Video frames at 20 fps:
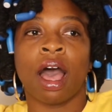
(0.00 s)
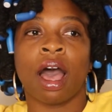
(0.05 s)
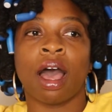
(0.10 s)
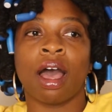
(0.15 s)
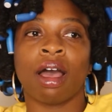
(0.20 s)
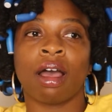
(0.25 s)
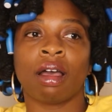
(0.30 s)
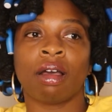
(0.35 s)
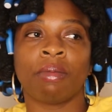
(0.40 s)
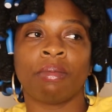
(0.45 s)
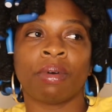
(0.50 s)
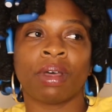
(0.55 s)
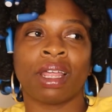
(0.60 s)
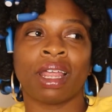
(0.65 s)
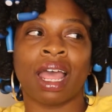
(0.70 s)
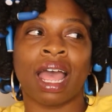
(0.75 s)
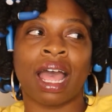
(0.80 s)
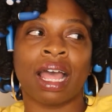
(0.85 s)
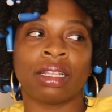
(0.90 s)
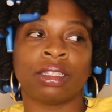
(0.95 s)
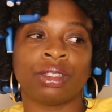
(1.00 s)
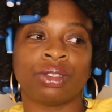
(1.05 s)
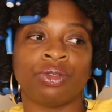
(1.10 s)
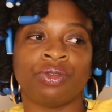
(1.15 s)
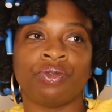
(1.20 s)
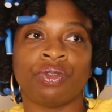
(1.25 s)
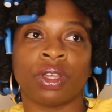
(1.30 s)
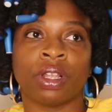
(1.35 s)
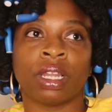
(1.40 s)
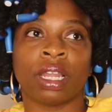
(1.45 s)
But I do
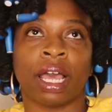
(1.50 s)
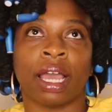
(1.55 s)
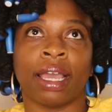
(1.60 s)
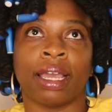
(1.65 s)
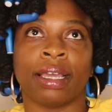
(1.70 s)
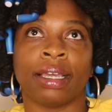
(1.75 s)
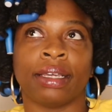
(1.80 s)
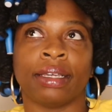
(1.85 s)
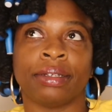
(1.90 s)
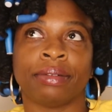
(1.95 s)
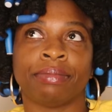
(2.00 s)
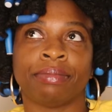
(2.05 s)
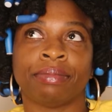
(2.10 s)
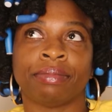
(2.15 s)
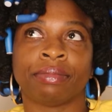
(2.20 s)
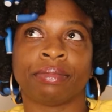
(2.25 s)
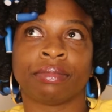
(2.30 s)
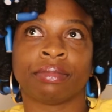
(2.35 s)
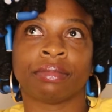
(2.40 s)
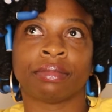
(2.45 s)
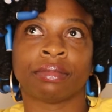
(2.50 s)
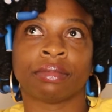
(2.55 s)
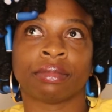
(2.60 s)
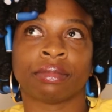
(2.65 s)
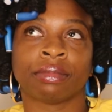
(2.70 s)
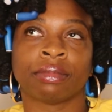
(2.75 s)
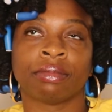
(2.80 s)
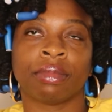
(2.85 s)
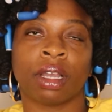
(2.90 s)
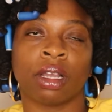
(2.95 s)
feel like,
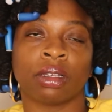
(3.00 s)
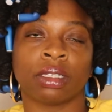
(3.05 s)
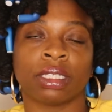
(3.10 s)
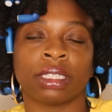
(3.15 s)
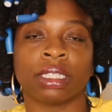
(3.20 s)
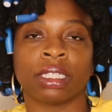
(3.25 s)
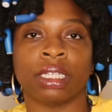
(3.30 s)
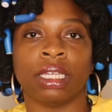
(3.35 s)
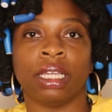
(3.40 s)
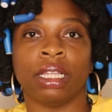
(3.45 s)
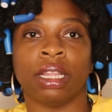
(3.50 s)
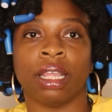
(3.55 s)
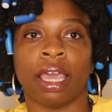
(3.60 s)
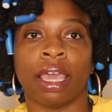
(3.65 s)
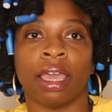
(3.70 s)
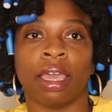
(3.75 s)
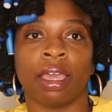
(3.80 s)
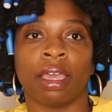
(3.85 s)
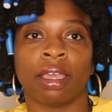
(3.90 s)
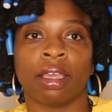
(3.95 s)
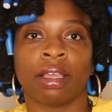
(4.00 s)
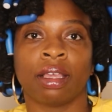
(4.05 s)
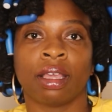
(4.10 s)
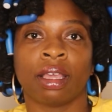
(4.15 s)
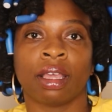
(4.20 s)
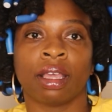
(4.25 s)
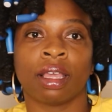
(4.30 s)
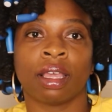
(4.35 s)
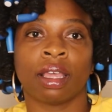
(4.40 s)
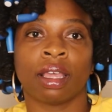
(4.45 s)
personally, that,
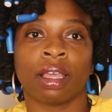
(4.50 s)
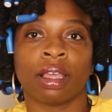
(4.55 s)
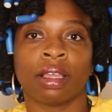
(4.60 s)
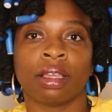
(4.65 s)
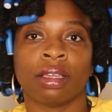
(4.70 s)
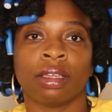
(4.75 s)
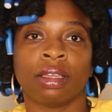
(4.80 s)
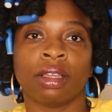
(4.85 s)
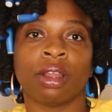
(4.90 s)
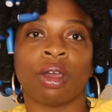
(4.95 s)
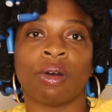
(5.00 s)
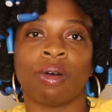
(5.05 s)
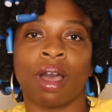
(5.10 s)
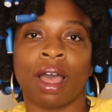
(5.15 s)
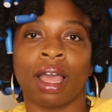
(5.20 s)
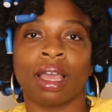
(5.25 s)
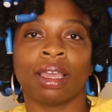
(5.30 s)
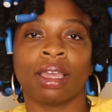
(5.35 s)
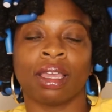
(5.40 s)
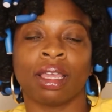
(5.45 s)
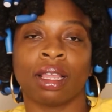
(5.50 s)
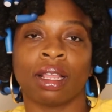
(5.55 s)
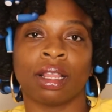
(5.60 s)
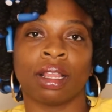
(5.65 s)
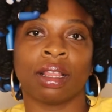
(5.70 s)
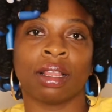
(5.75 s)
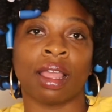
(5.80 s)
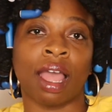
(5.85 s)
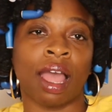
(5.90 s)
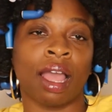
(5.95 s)
you know, I
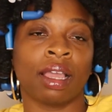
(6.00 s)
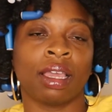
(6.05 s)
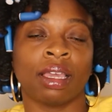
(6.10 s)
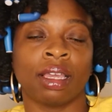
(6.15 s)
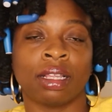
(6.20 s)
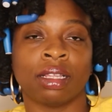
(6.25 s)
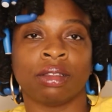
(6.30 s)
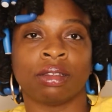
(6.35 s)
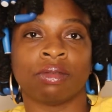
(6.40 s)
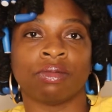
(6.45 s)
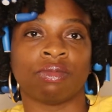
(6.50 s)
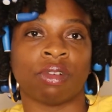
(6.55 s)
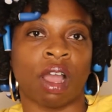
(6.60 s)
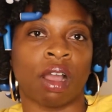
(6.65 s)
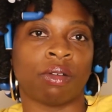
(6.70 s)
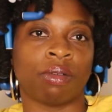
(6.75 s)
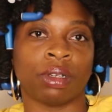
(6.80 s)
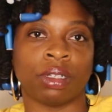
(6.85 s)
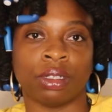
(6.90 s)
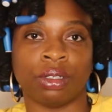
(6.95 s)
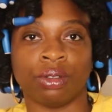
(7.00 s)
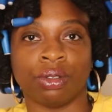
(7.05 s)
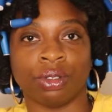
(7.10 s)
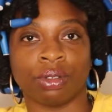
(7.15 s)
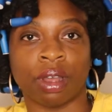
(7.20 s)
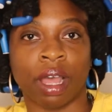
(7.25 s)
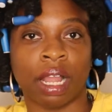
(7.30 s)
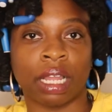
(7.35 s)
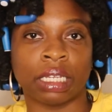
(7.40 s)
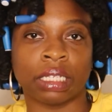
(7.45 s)
can rock with the
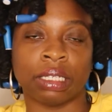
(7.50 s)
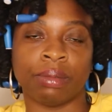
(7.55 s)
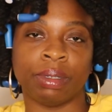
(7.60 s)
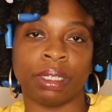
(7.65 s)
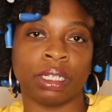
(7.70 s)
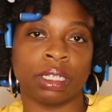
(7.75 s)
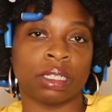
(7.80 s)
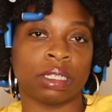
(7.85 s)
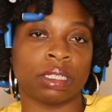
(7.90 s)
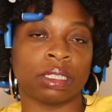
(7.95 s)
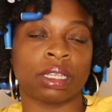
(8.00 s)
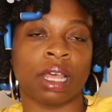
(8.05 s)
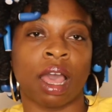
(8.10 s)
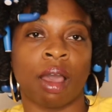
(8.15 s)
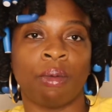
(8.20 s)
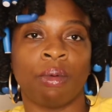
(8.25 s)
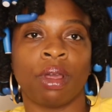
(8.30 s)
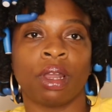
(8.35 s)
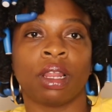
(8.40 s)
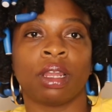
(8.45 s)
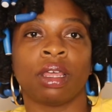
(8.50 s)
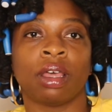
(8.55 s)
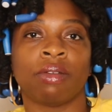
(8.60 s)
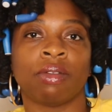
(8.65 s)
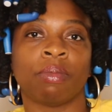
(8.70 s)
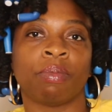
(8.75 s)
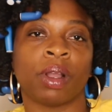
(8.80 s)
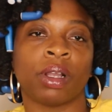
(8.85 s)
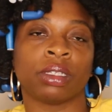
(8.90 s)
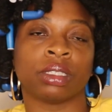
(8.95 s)
neutrality, because I want to love
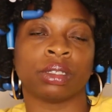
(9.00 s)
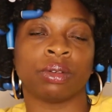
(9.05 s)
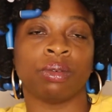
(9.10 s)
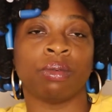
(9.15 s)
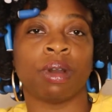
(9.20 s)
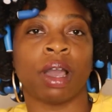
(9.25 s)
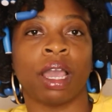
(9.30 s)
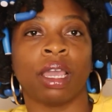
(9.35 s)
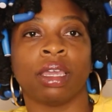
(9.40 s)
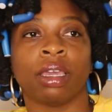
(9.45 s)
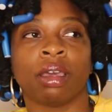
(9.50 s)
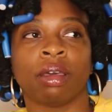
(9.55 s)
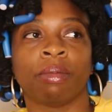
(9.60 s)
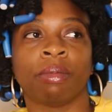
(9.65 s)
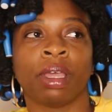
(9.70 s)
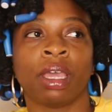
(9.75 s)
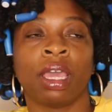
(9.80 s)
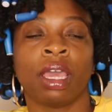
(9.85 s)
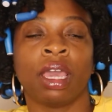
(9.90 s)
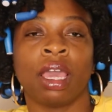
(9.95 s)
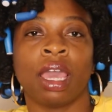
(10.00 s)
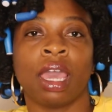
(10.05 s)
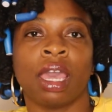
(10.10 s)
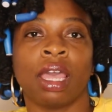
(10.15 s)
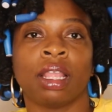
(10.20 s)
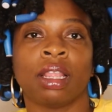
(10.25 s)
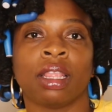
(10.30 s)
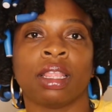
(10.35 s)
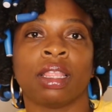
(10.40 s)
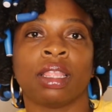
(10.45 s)
the person who I am,
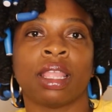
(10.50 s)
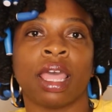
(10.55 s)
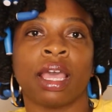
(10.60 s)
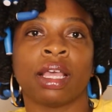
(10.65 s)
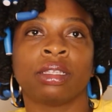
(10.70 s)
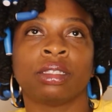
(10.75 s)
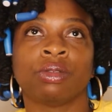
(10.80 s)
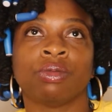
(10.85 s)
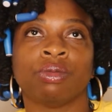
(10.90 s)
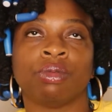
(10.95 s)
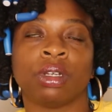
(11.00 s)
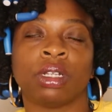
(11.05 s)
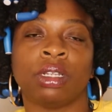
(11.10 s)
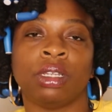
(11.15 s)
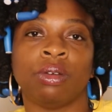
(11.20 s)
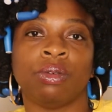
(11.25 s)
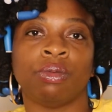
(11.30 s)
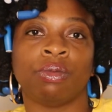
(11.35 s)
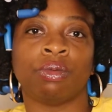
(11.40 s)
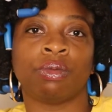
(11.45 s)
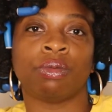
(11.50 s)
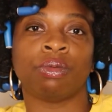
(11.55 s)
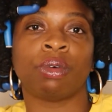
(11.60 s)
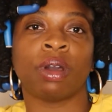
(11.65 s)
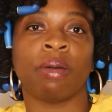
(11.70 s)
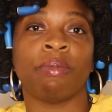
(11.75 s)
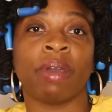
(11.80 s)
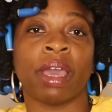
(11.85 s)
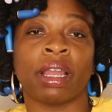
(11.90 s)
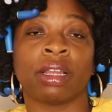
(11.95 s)
and that's really
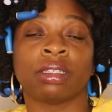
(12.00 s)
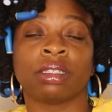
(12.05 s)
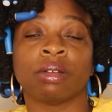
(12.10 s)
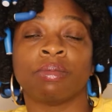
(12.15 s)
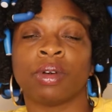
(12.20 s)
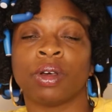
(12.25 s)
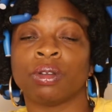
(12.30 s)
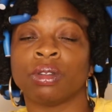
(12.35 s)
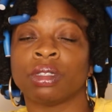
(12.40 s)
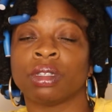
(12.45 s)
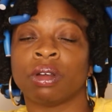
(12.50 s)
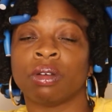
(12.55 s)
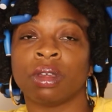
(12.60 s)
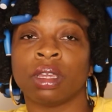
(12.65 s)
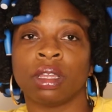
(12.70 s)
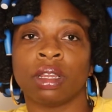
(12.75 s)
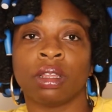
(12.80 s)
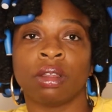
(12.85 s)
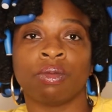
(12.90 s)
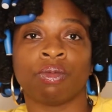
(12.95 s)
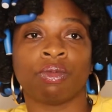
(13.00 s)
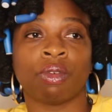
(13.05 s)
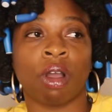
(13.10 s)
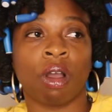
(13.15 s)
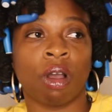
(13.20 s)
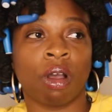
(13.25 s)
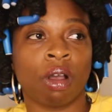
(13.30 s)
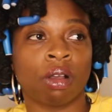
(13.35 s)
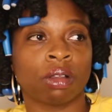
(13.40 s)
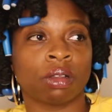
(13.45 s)
what matters the most. Don't get it
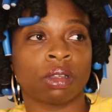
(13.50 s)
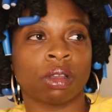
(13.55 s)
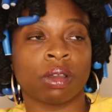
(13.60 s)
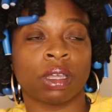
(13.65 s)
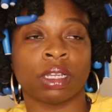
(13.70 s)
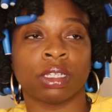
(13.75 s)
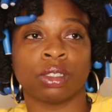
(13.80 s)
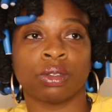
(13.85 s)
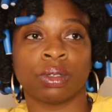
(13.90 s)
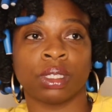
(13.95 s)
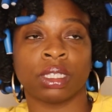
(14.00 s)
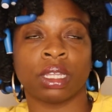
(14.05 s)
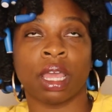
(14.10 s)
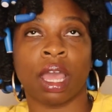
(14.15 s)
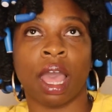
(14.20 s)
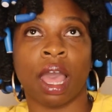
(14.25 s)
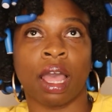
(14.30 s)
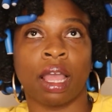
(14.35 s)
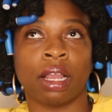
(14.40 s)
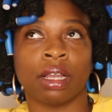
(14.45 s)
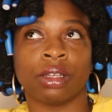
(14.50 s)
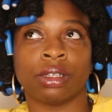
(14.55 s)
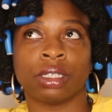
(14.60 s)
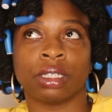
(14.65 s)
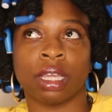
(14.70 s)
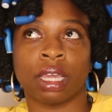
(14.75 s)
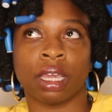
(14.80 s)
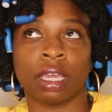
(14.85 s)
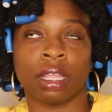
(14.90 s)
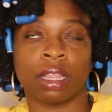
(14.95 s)
wrong, don't get it twisted. I
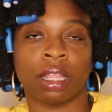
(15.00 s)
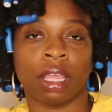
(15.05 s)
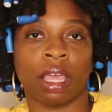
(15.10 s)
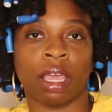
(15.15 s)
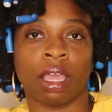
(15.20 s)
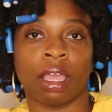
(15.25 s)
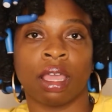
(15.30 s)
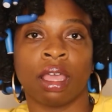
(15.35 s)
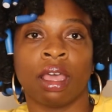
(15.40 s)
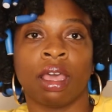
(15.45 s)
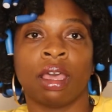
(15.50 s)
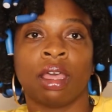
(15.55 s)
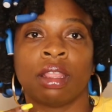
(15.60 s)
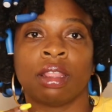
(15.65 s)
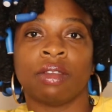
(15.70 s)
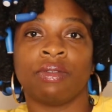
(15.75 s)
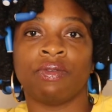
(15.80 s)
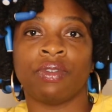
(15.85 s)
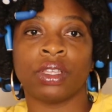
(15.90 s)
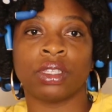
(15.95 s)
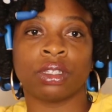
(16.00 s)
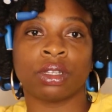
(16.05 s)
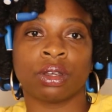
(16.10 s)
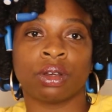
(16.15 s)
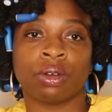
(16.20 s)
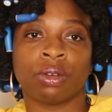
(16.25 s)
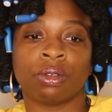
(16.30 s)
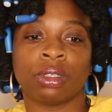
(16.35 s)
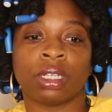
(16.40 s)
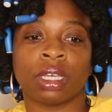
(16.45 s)
understand that the
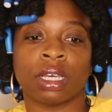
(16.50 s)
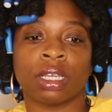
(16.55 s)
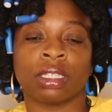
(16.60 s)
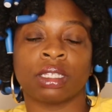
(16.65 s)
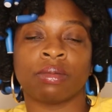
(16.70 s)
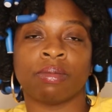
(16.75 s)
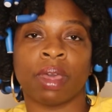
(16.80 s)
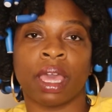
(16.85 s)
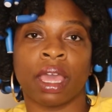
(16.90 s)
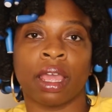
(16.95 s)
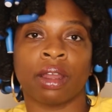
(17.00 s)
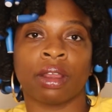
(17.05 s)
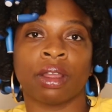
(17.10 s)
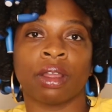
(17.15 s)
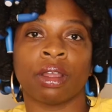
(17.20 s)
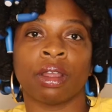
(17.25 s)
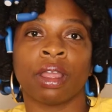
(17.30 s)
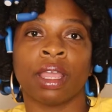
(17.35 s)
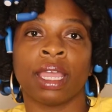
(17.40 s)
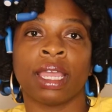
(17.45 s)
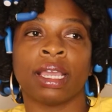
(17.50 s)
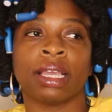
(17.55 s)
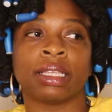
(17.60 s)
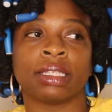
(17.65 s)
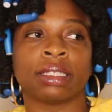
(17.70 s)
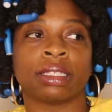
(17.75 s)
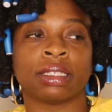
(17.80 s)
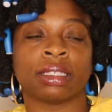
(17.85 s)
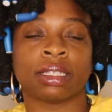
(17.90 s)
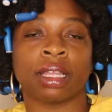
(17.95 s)
physical does matter in
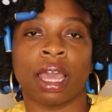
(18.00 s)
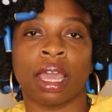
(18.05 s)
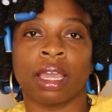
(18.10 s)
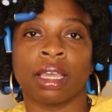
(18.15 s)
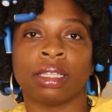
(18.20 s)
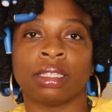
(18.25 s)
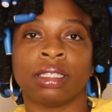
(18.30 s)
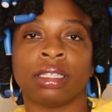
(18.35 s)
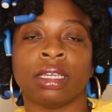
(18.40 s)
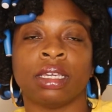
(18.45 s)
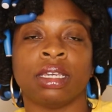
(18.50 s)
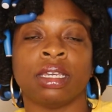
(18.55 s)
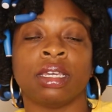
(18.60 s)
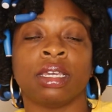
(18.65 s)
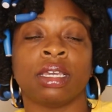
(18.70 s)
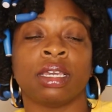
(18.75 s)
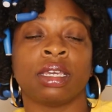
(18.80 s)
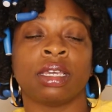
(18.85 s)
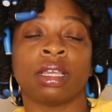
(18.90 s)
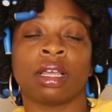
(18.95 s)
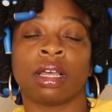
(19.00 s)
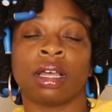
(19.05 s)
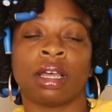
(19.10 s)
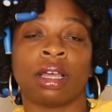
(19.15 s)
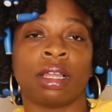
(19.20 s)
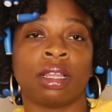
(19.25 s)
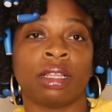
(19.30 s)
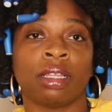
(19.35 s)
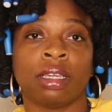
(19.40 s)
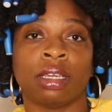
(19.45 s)
society,
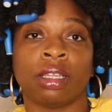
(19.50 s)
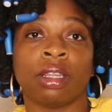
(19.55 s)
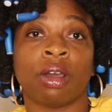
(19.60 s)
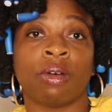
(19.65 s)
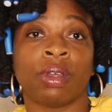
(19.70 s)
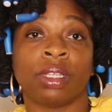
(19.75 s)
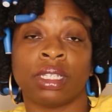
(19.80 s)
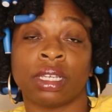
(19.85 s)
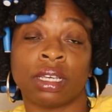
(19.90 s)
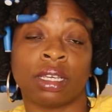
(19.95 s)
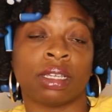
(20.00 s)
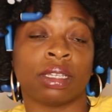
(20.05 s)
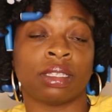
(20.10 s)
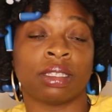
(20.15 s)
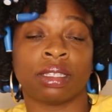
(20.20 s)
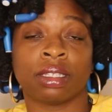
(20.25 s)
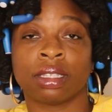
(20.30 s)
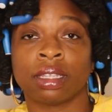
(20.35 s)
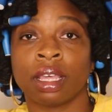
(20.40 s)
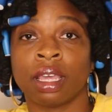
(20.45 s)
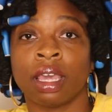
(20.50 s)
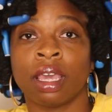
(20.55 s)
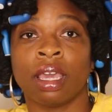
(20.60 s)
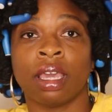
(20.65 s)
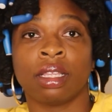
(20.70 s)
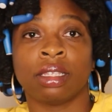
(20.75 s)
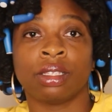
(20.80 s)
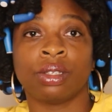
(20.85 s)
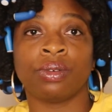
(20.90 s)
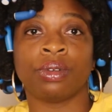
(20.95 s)
you know, it does
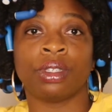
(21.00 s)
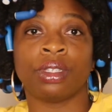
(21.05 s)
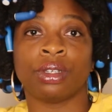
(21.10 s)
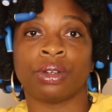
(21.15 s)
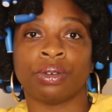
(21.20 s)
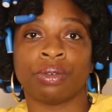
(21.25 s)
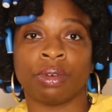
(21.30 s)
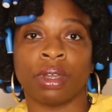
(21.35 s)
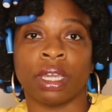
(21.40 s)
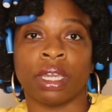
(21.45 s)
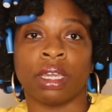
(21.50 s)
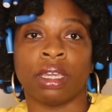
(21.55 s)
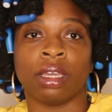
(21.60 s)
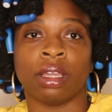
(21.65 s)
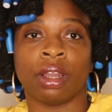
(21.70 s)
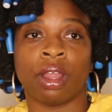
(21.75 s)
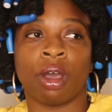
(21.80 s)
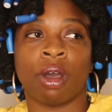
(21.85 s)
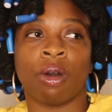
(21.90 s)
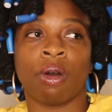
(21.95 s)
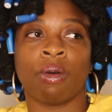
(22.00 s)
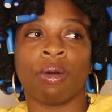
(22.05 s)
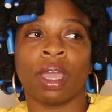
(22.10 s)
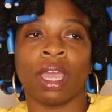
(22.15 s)
to a degree, you know,